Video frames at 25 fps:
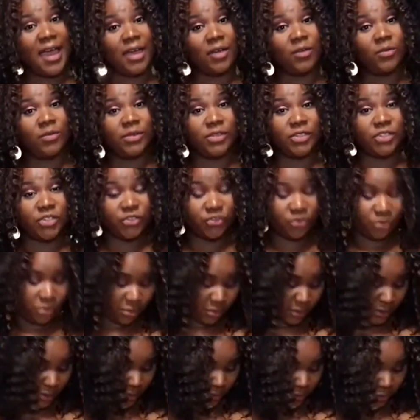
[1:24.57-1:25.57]
I was
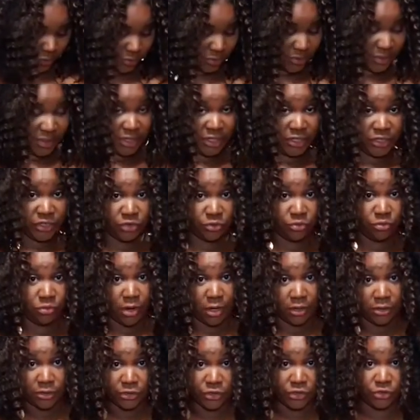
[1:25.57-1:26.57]
strolling through these
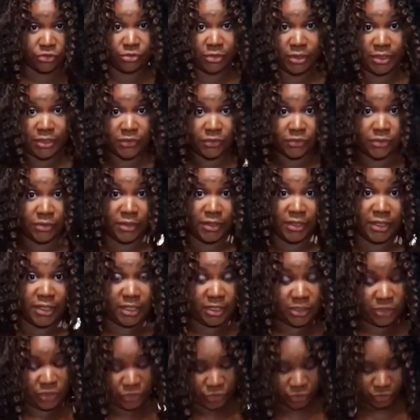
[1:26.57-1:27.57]
Ross Dress for
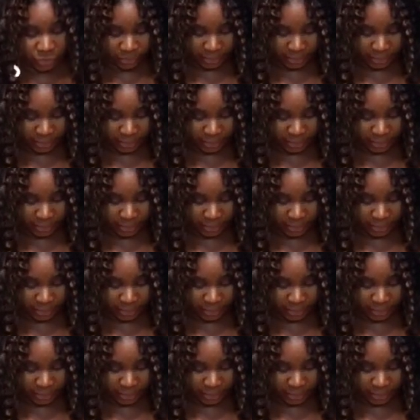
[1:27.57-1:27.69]
Less